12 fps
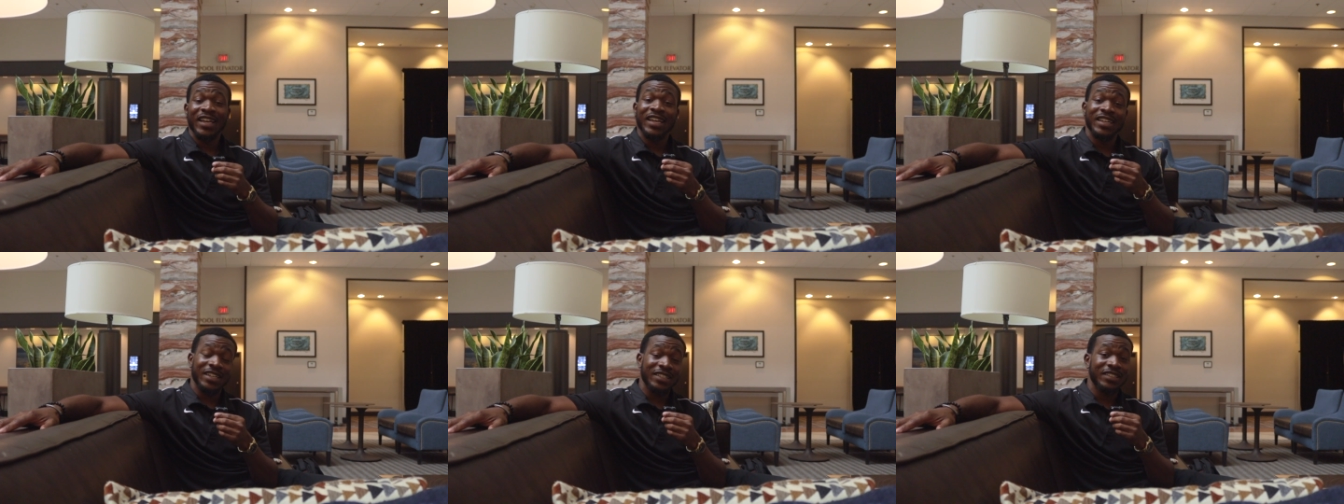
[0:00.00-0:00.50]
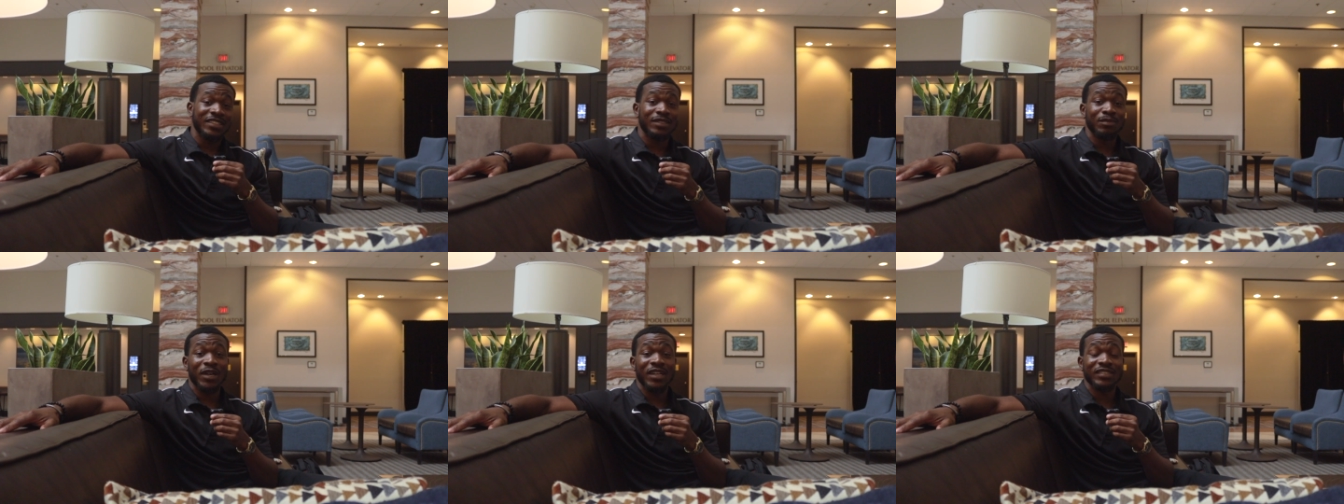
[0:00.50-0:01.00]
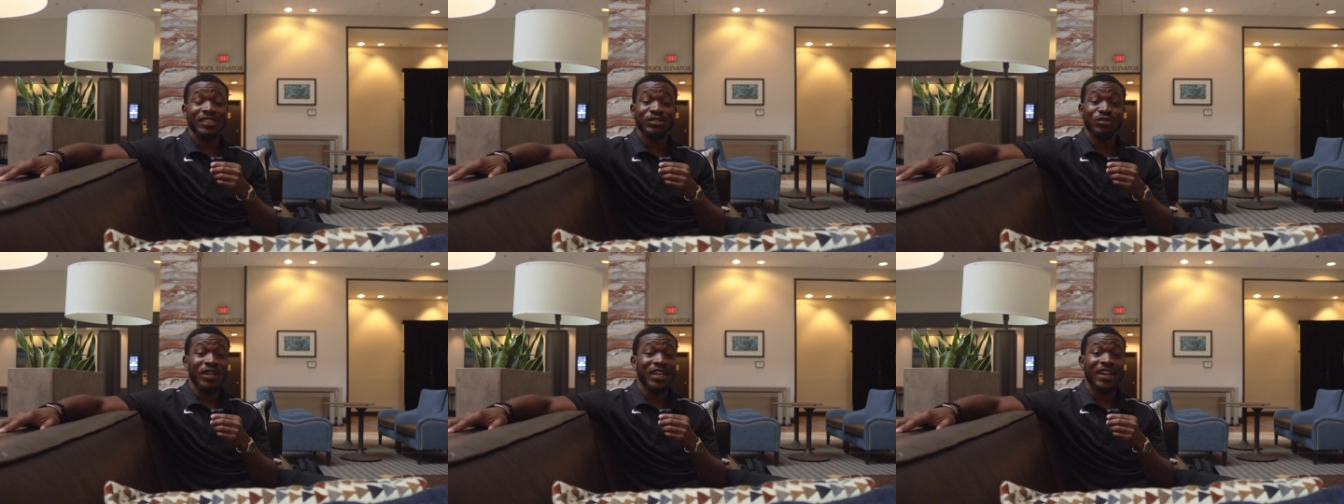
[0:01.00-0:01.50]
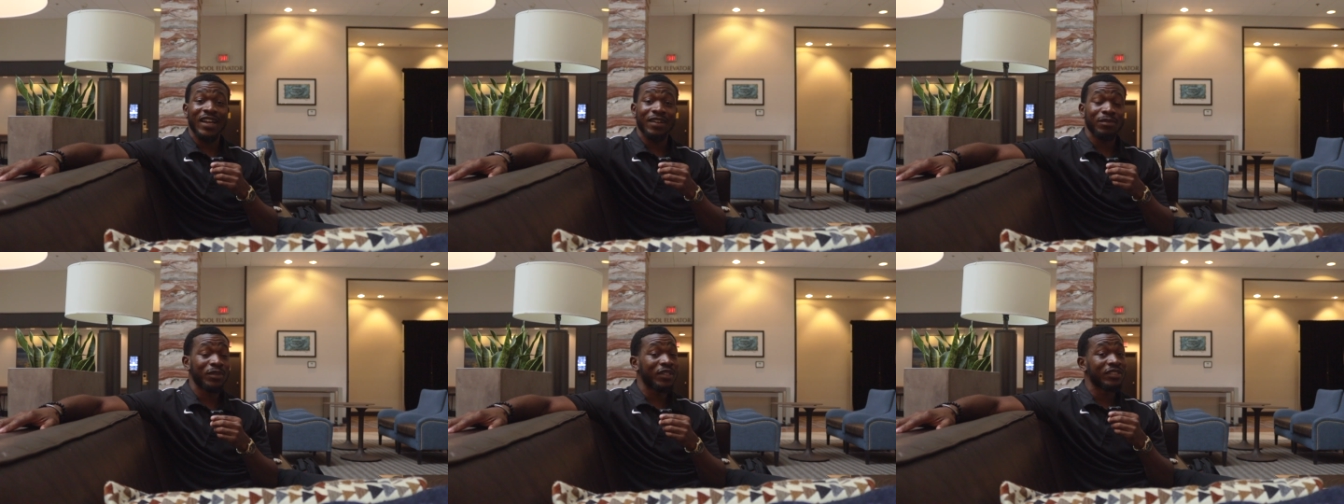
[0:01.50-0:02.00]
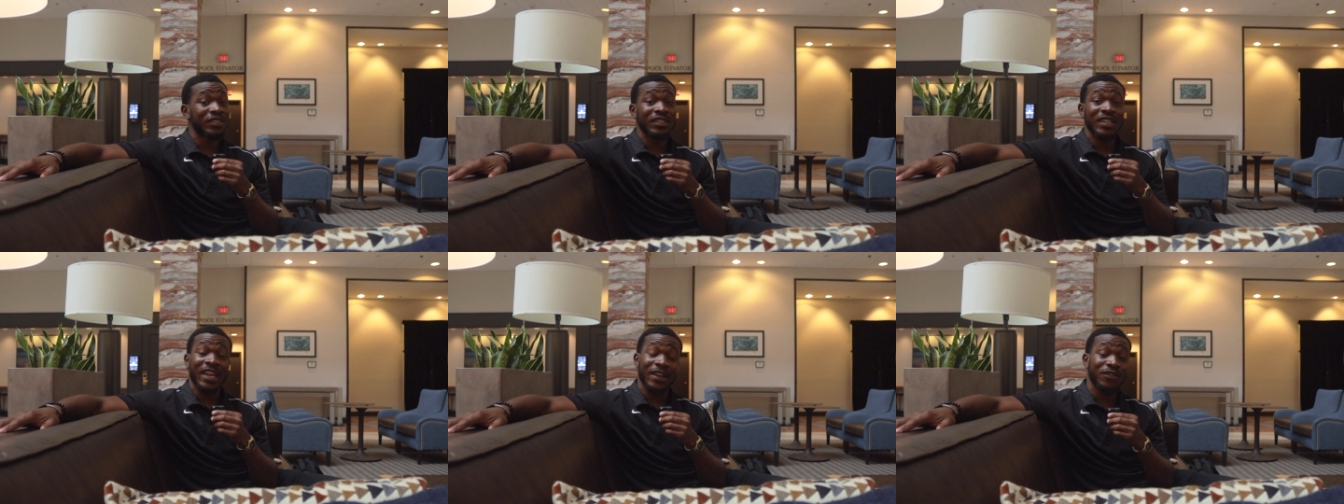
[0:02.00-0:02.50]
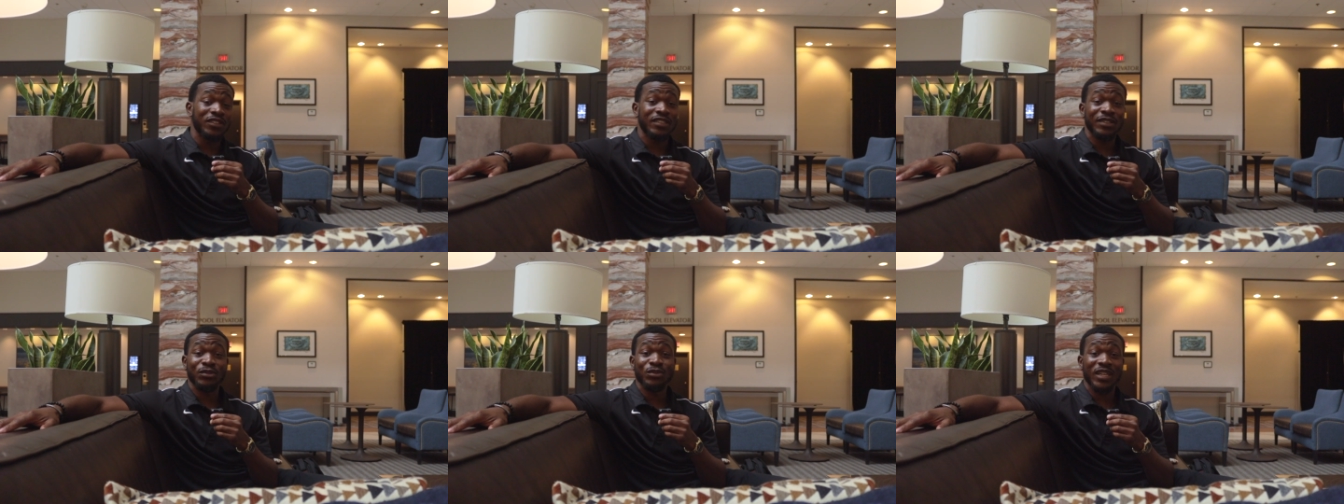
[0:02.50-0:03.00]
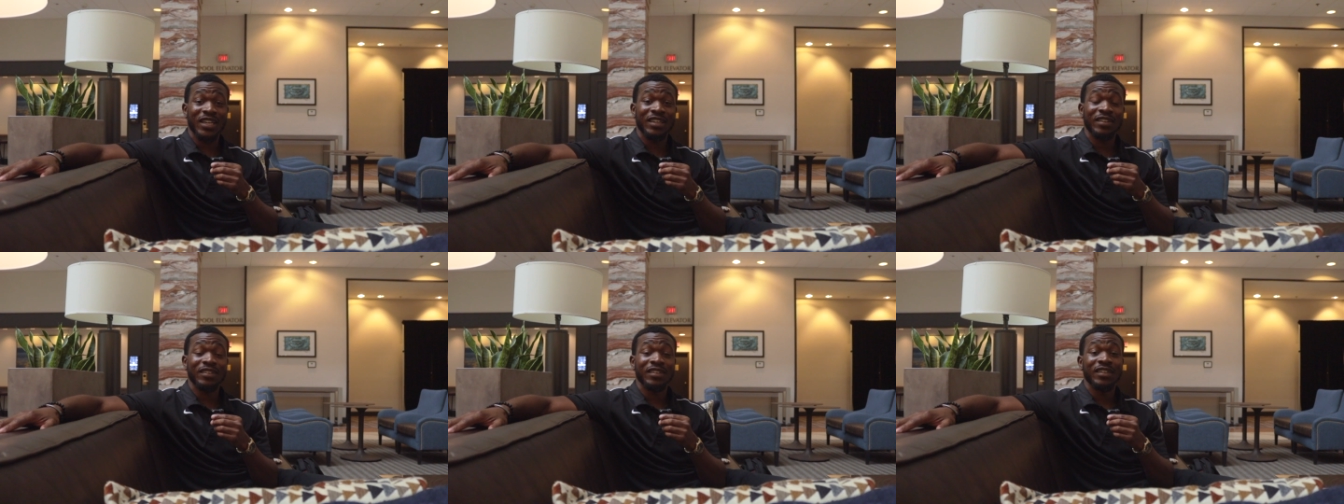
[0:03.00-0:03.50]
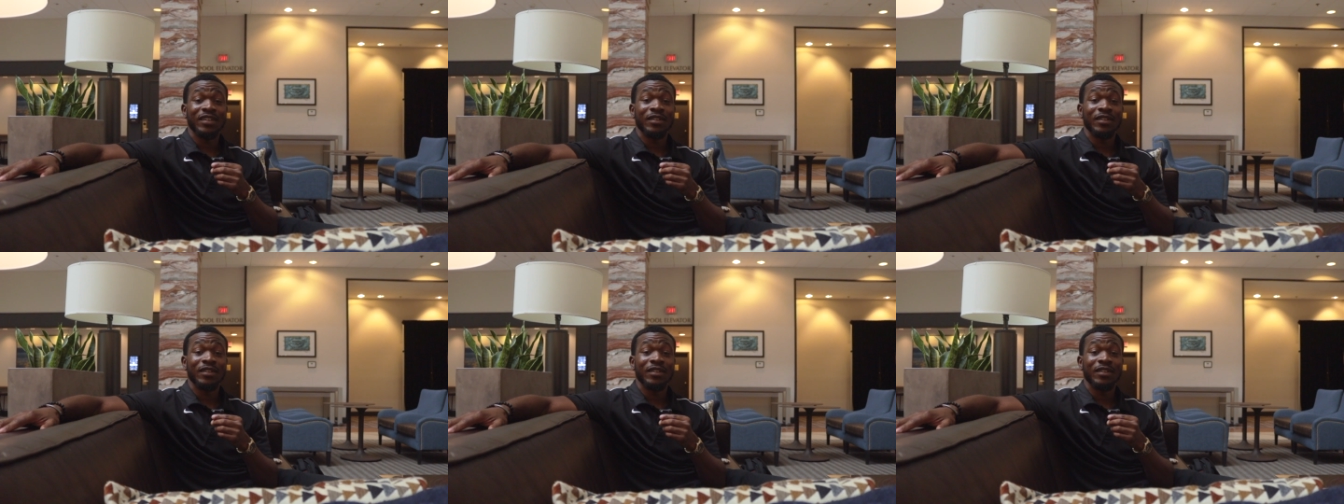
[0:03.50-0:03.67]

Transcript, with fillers: And that's a mindset you gotta have because every single day,